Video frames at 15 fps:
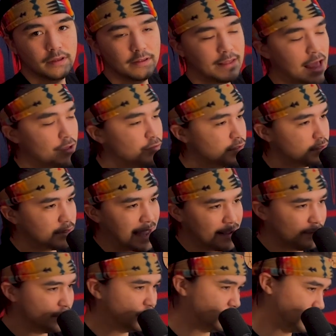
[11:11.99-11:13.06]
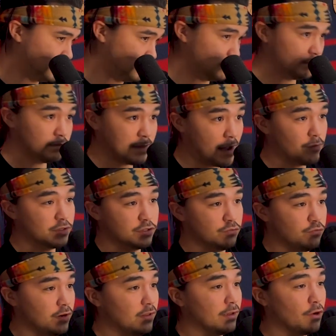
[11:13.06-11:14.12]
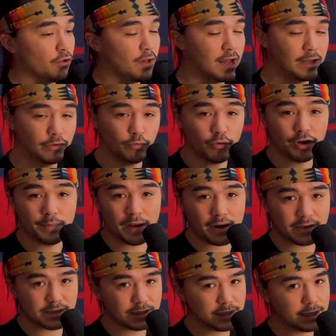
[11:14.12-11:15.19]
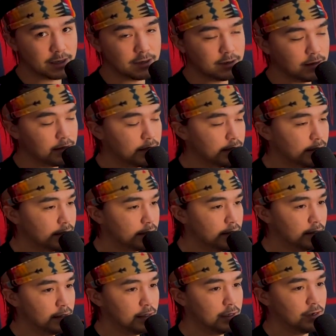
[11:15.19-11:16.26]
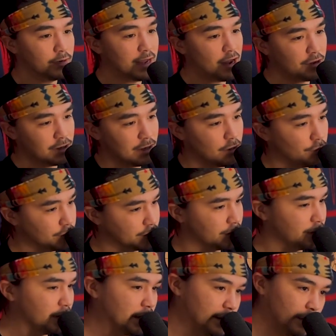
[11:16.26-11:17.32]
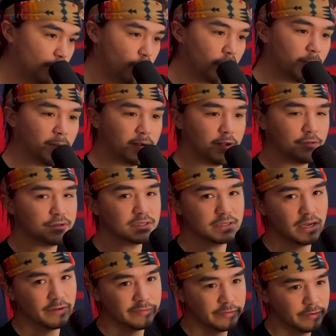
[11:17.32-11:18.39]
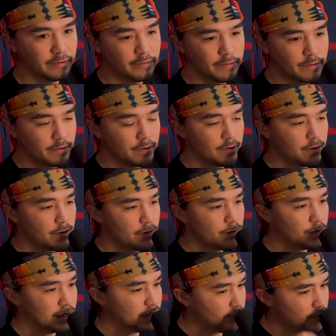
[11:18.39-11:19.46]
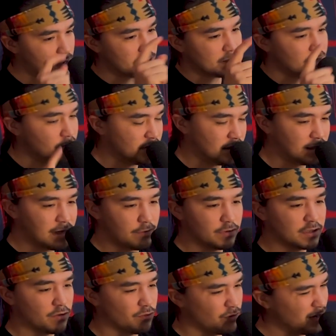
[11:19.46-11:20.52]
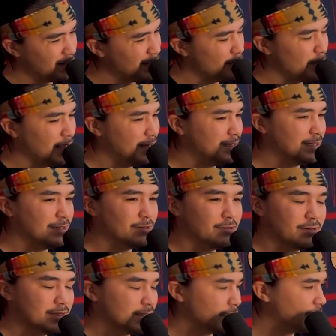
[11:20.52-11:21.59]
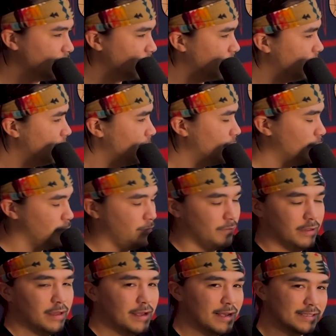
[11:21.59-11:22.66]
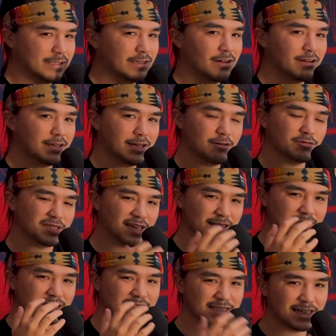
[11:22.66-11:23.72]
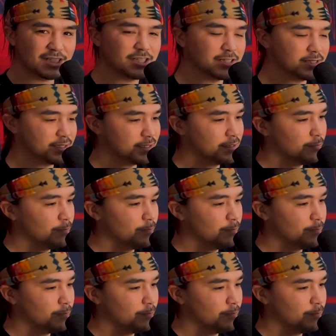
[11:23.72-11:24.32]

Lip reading: That was really all I had to worry about as a kid. You know, now you get older, you're worrying about other stuff. But you know what else I used to think was a really big deal as a young kid was getting stitches.